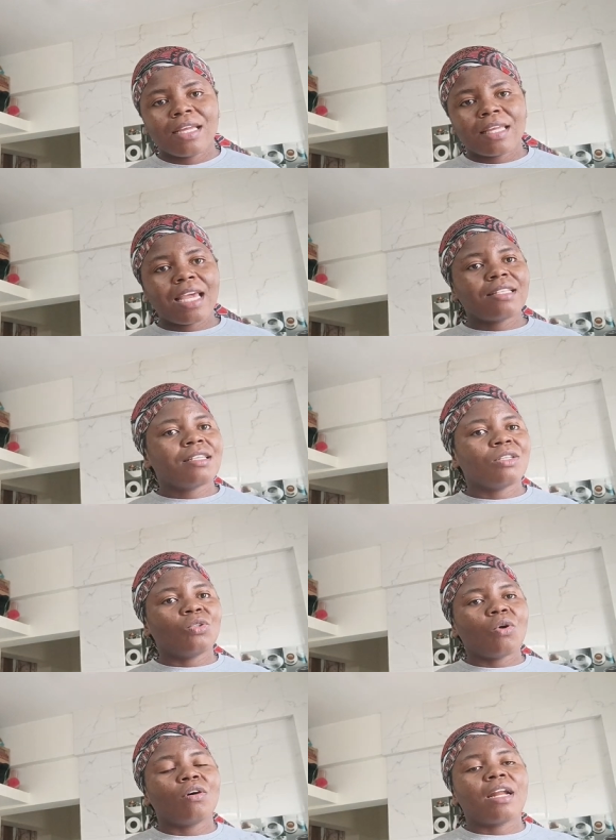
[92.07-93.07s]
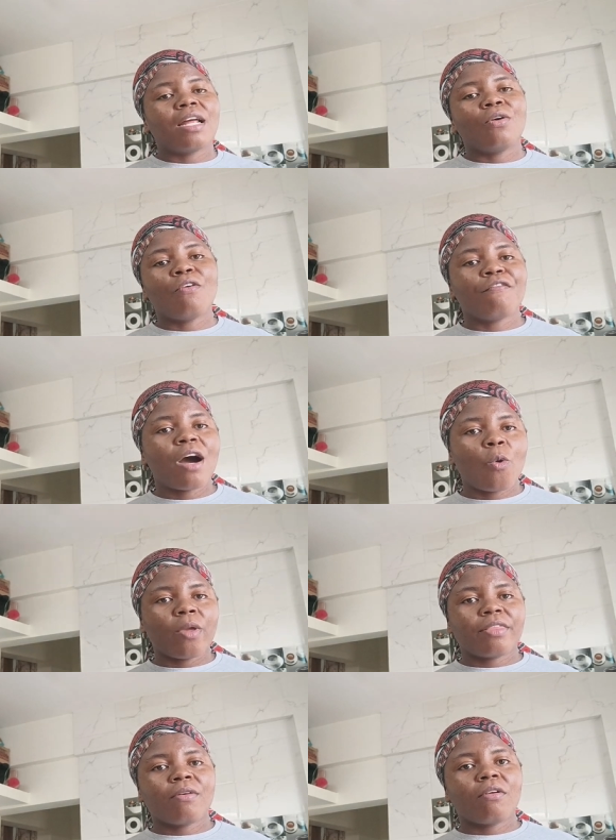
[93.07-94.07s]
get it done and over
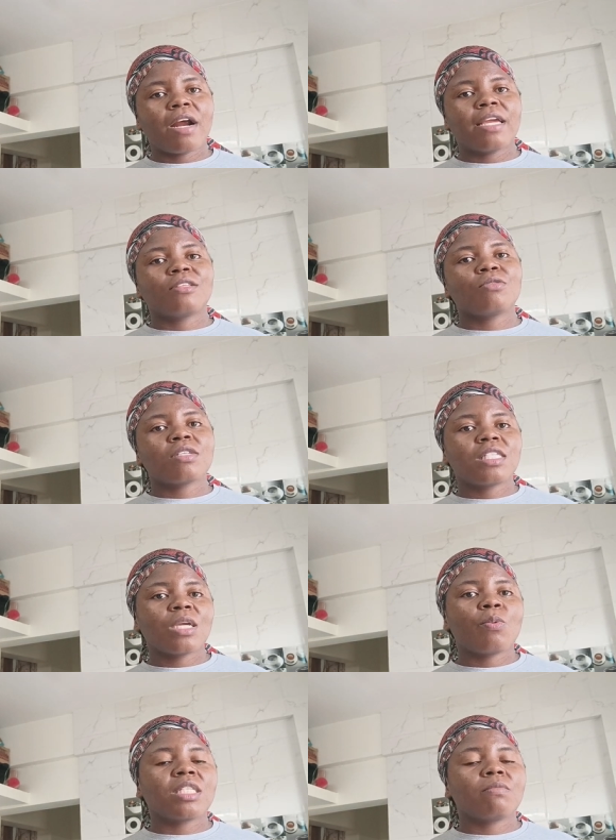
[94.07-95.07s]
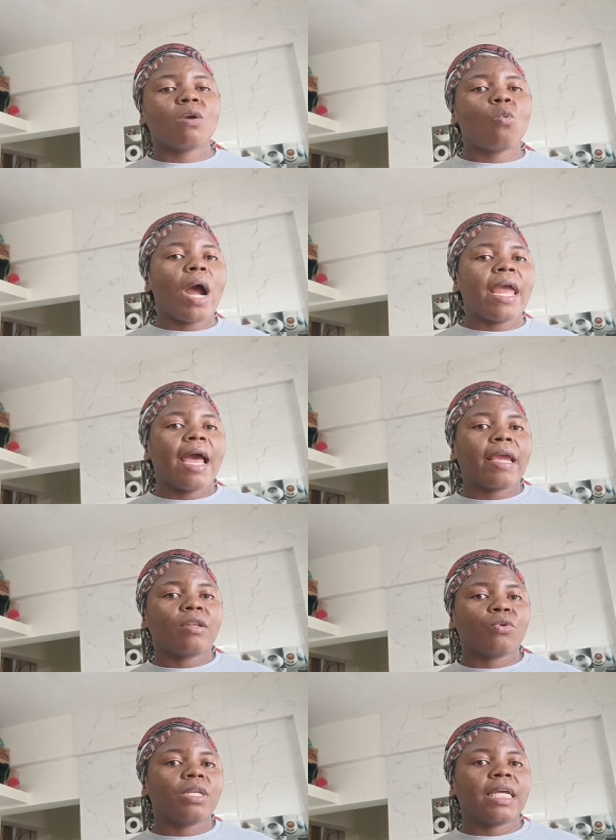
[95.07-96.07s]
with all right so stick with me while
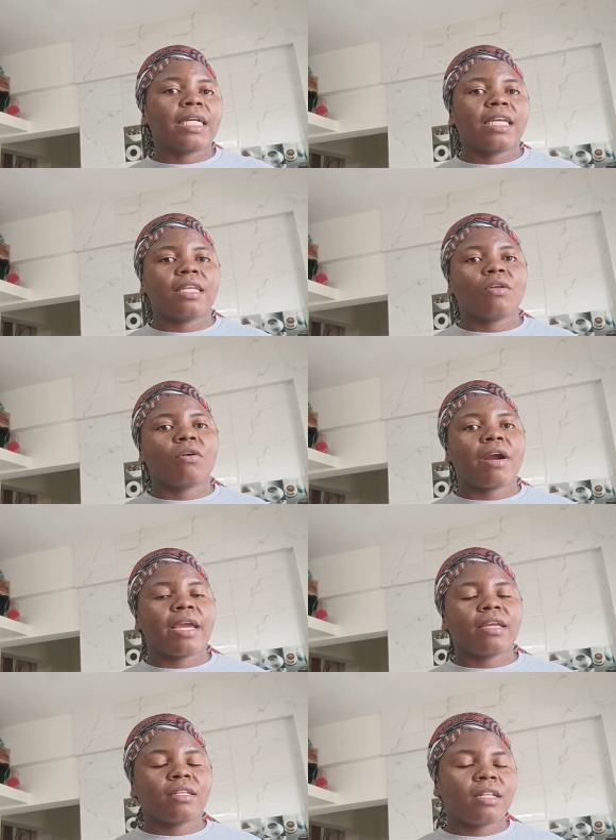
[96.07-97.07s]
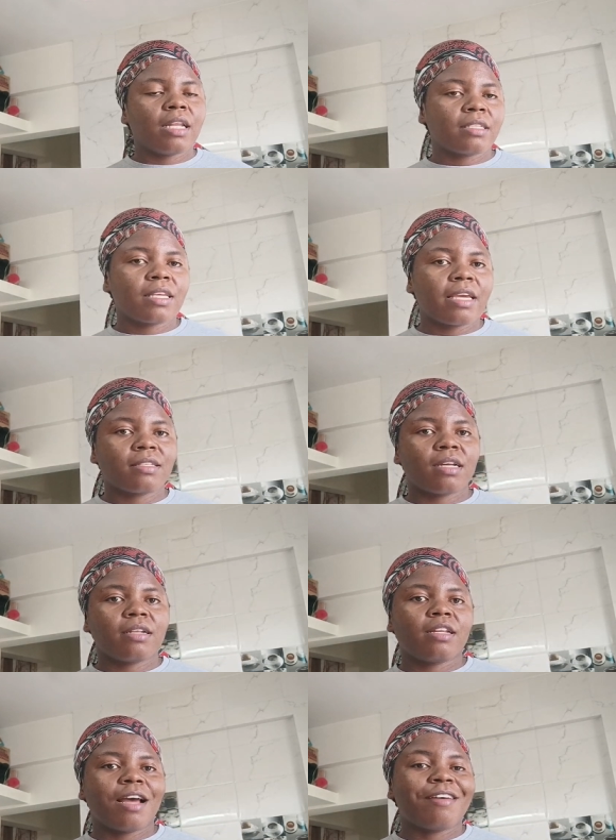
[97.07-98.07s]
i do the cleaning all right let's get
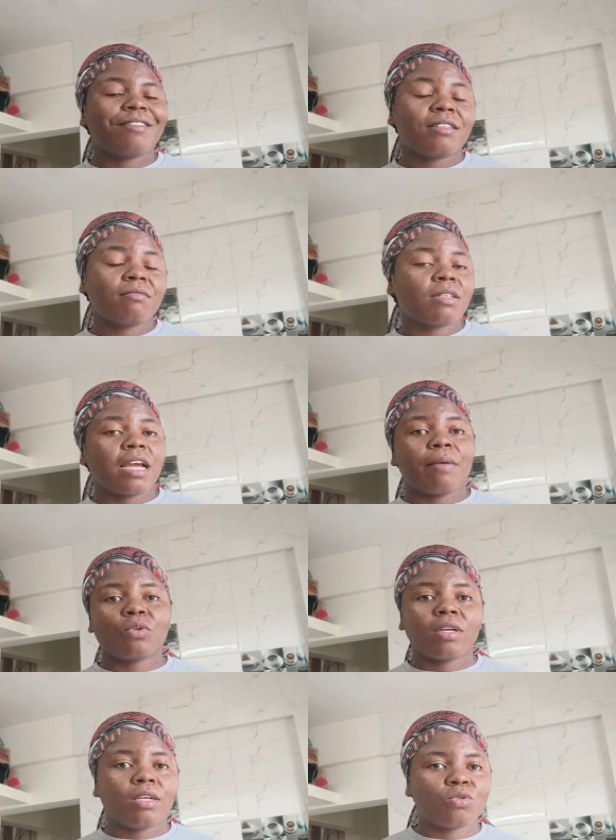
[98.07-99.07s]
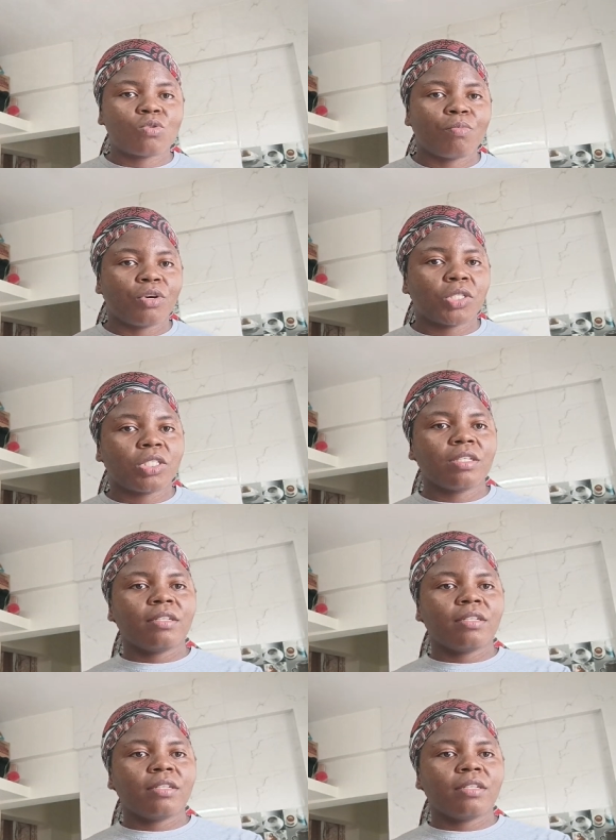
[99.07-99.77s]
started it seems like i'm talking so much